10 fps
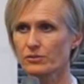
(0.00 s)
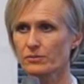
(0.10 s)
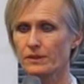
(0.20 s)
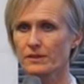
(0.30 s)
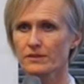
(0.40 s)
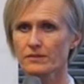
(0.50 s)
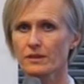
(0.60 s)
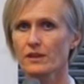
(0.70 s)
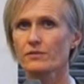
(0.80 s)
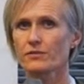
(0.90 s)
cord blood
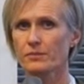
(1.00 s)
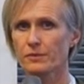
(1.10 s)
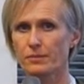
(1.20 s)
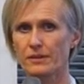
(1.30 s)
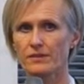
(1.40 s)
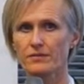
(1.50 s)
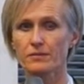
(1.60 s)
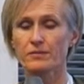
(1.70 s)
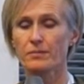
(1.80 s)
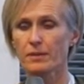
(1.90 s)
from the
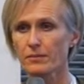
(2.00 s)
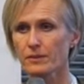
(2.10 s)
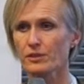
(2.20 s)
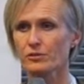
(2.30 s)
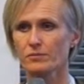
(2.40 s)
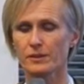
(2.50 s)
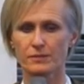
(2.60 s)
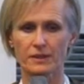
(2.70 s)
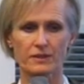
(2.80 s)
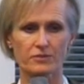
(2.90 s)
public cord
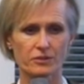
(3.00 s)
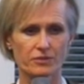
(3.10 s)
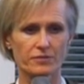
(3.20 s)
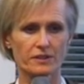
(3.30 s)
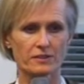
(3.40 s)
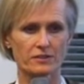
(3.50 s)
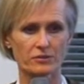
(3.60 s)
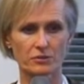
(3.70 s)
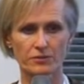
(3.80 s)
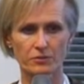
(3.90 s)
blood banks, which you find
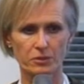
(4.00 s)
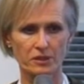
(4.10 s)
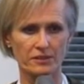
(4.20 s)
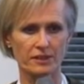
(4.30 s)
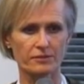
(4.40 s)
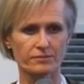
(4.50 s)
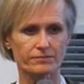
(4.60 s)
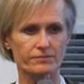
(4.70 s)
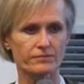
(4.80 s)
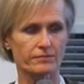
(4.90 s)
all over the world now.
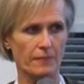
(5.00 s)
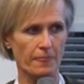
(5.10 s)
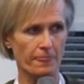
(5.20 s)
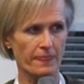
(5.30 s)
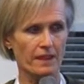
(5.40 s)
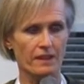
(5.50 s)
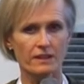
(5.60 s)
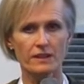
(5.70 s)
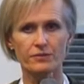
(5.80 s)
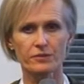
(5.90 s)

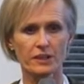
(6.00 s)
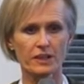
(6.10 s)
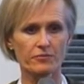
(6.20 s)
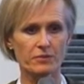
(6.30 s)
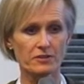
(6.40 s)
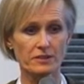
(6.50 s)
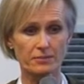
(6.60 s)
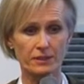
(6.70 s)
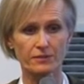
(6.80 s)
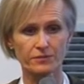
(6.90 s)
Therefore, they have mostly
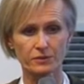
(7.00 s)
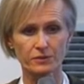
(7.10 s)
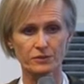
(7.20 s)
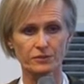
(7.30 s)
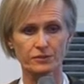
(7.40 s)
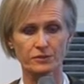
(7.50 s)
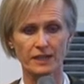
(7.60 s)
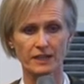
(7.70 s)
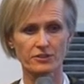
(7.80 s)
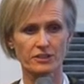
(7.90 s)
been for
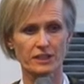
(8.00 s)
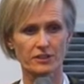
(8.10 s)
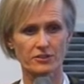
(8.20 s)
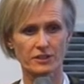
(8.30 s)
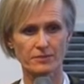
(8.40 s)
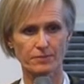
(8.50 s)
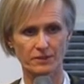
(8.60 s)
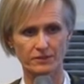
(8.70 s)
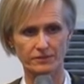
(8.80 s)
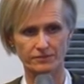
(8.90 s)
allogeneic
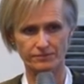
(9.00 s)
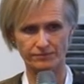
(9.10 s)
transplant.